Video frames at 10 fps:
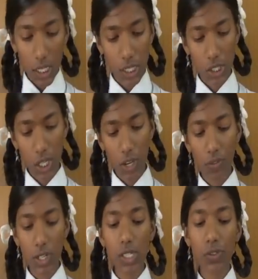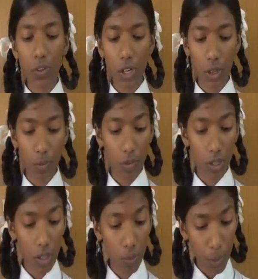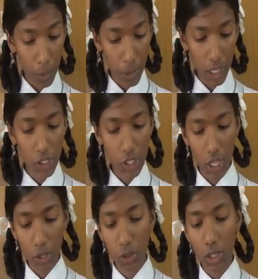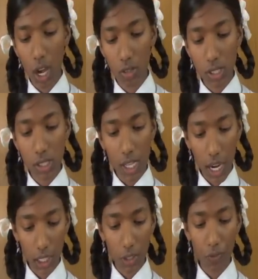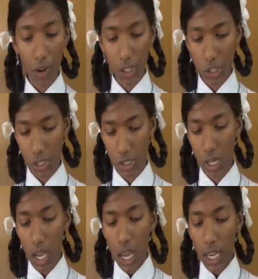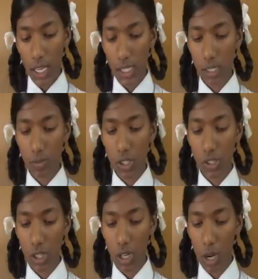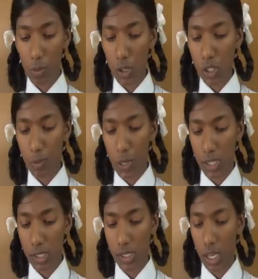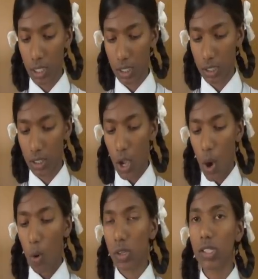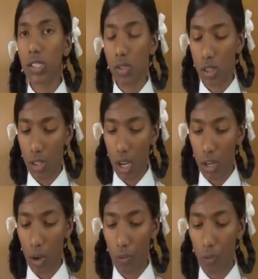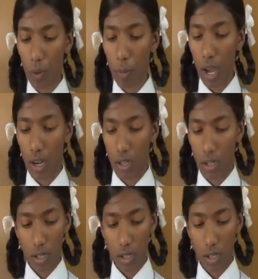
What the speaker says: The chief guest for Republic Day 2013 function is Mr. Qaboos bin Zayed, who is the Sultan of Oman.